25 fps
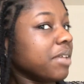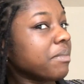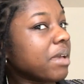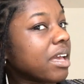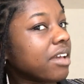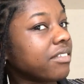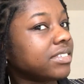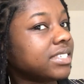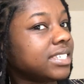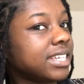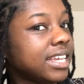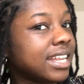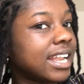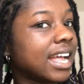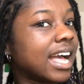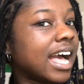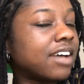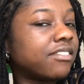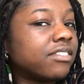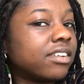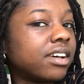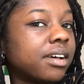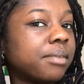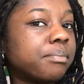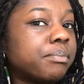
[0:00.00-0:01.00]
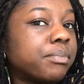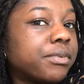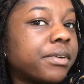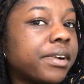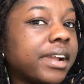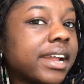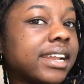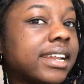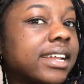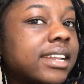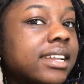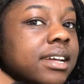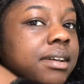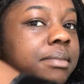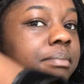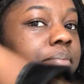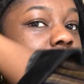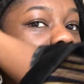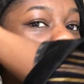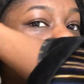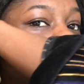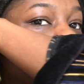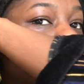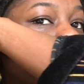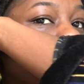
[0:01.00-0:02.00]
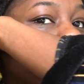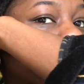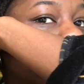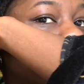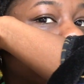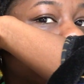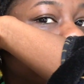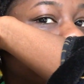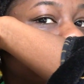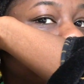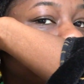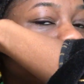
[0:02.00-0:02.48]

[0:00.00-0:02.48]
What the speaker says: may have seen I have a braided bead one,